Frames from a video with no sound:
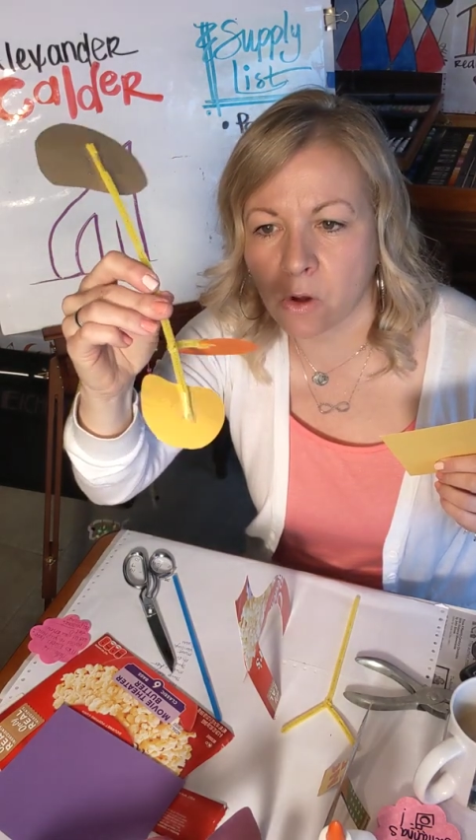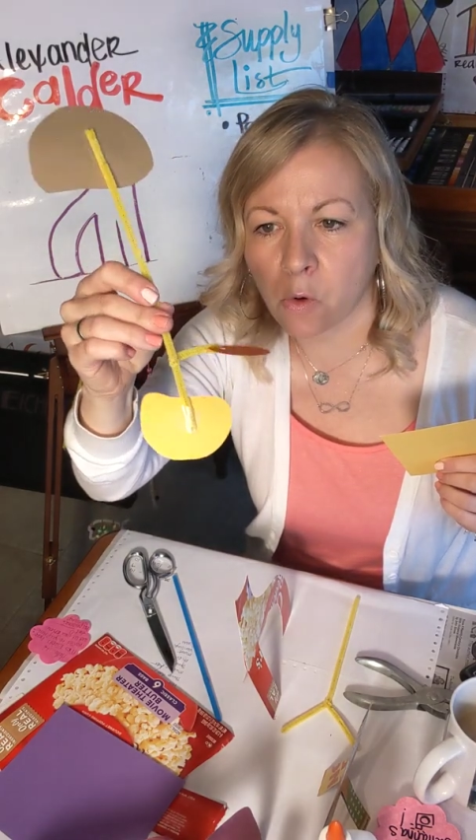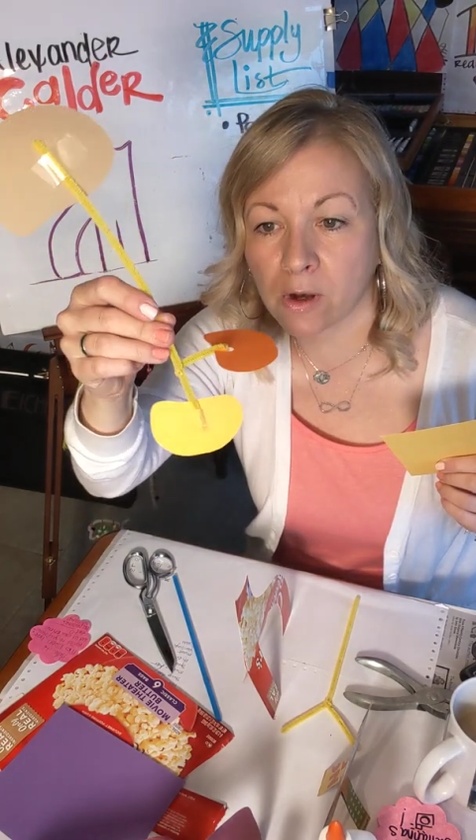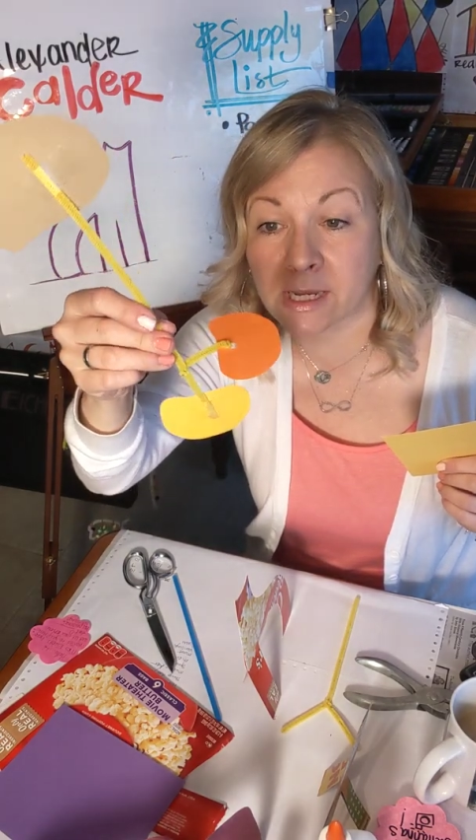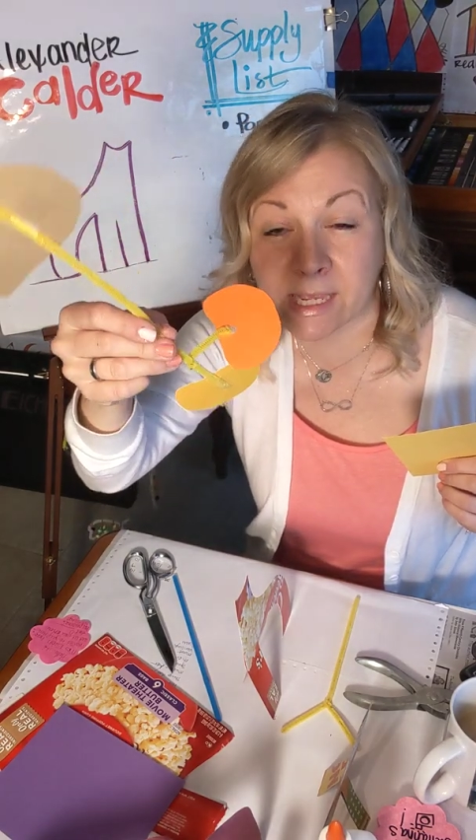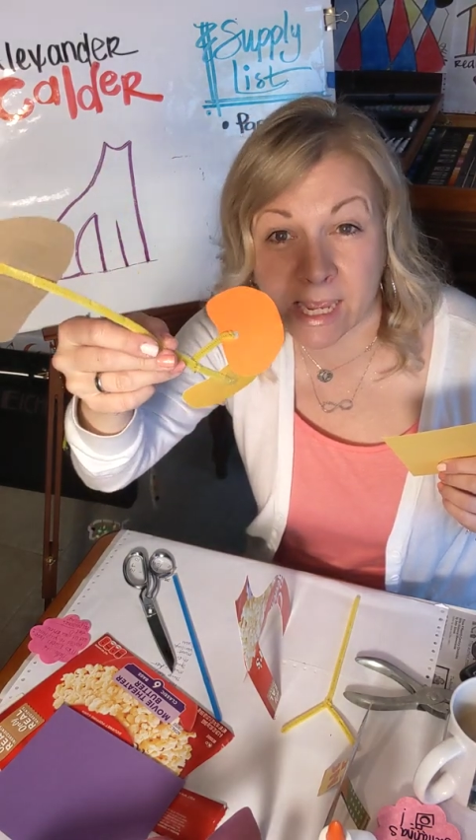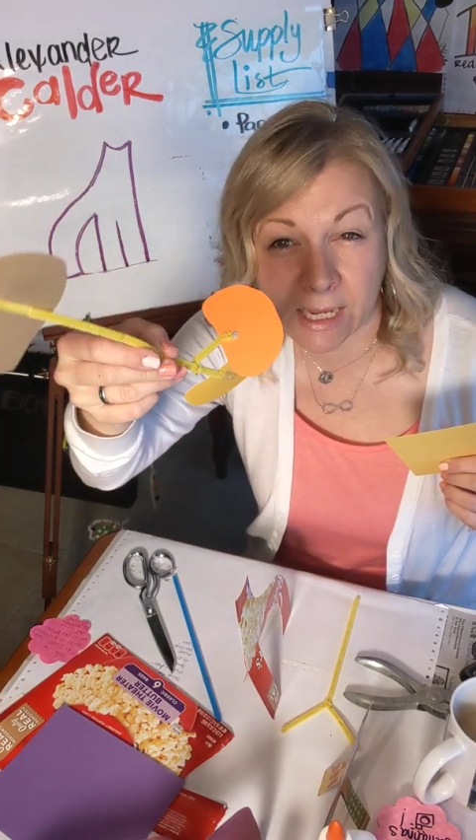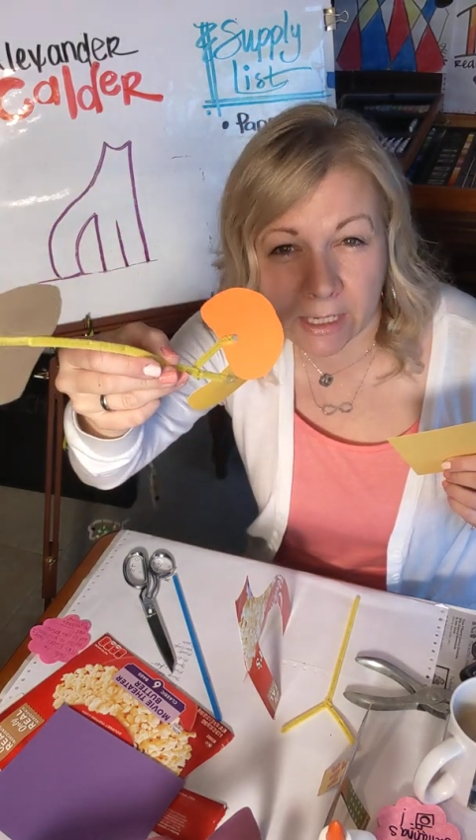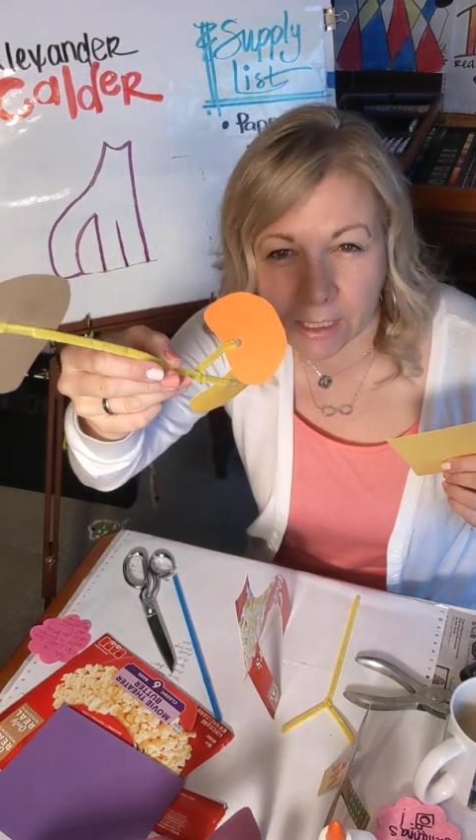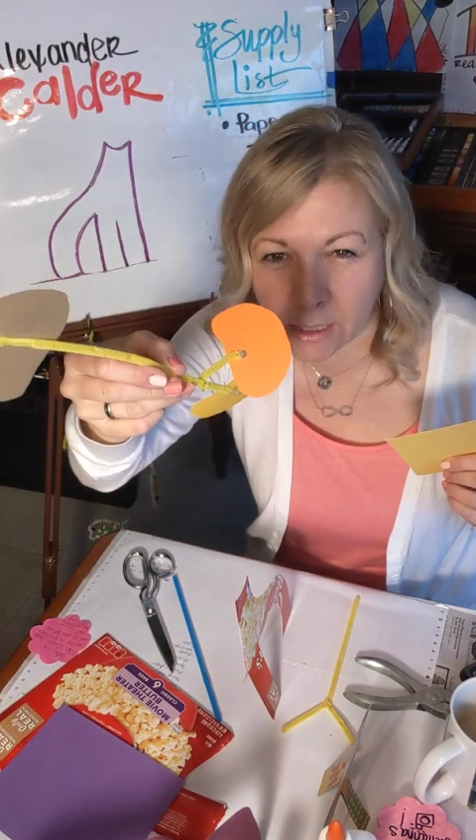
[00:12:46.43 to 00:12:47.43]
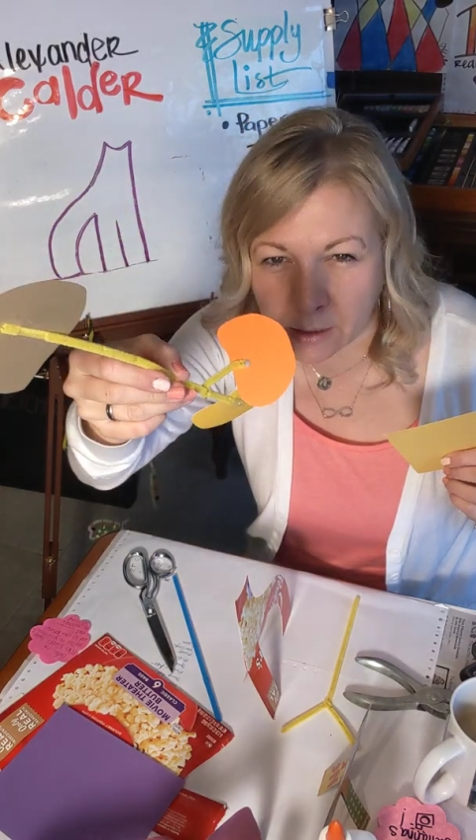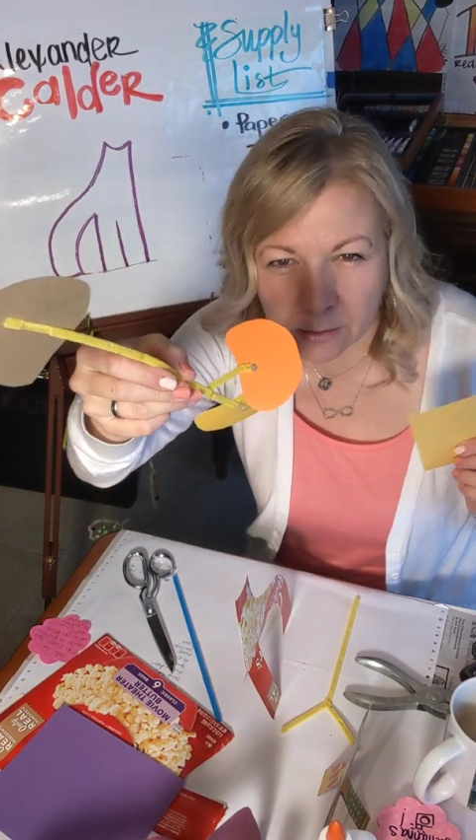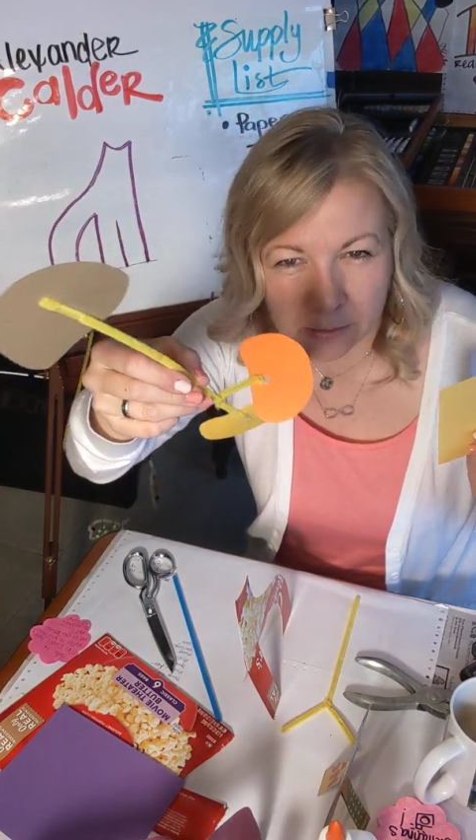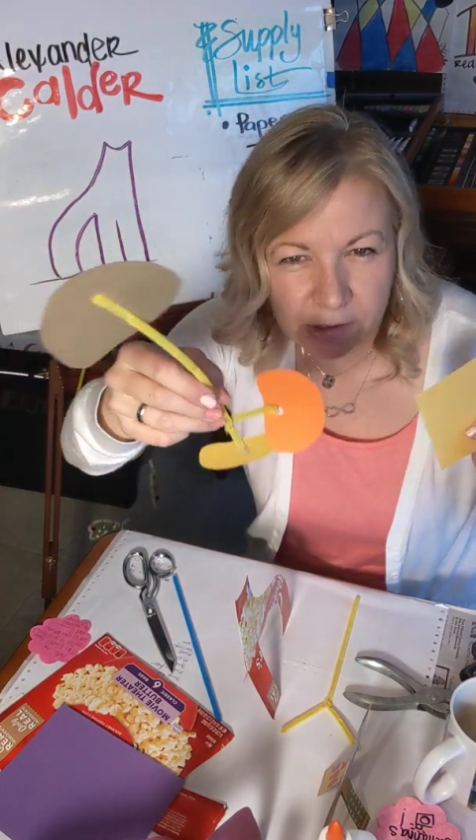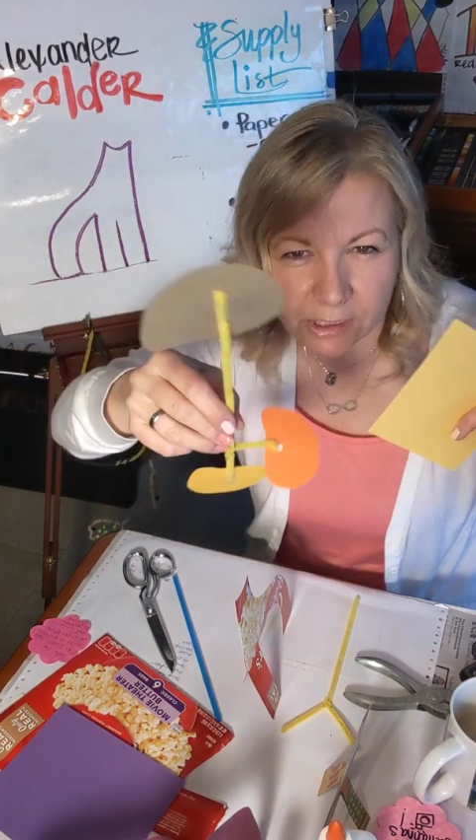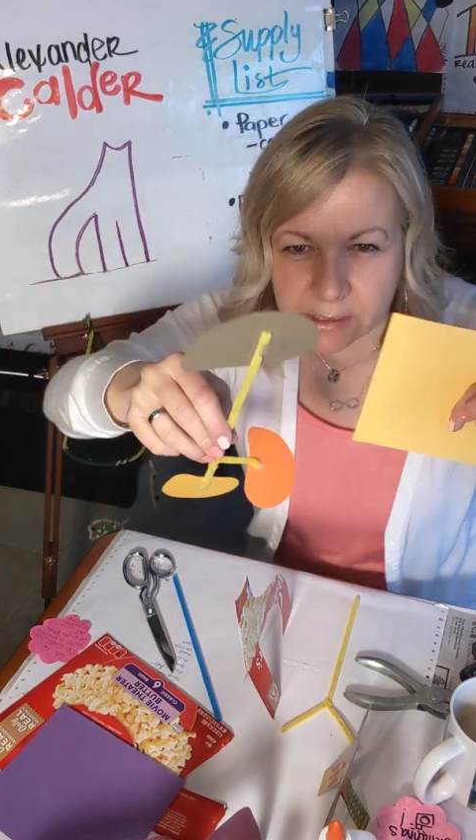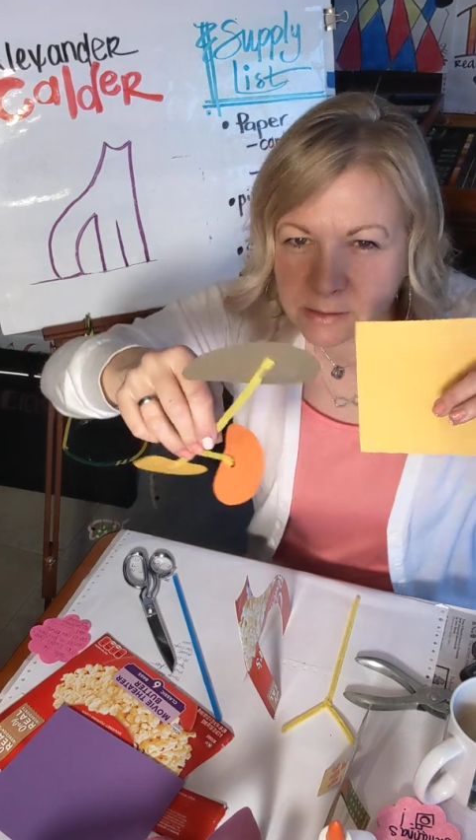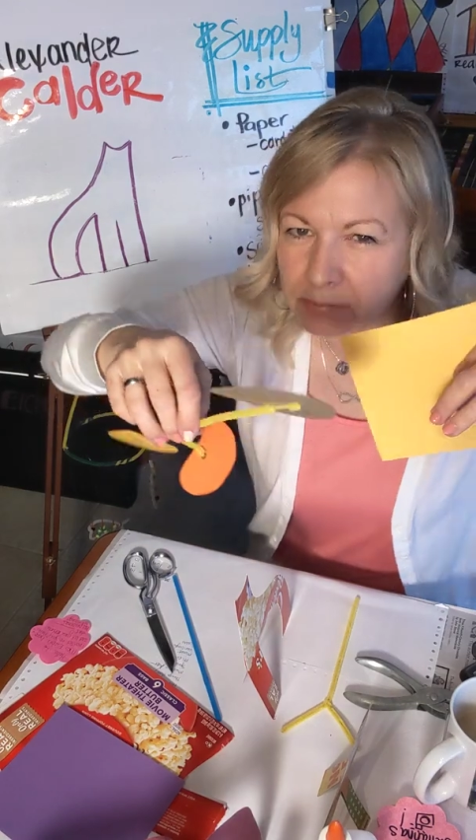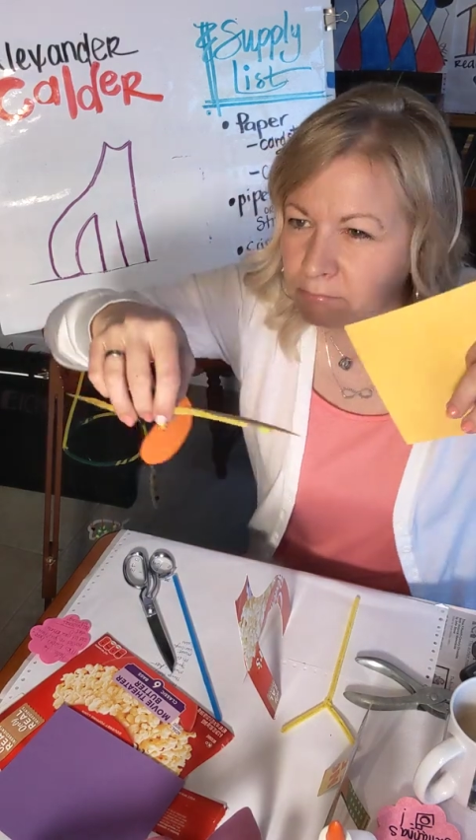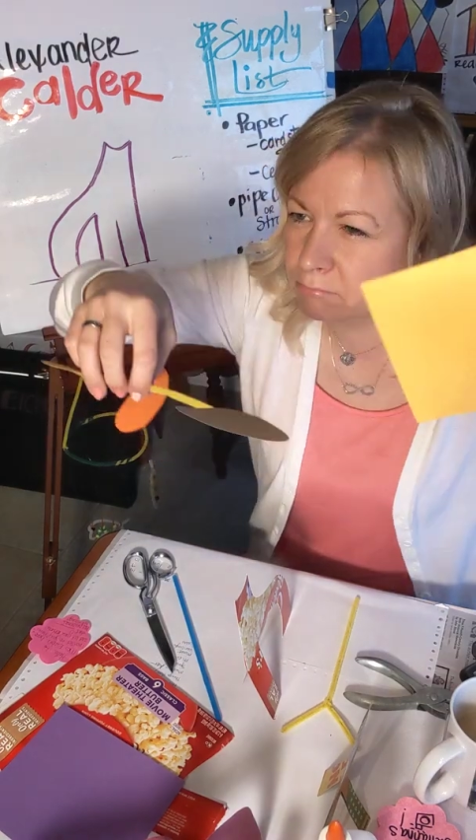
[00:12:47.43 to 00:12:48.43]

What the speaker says: organic, just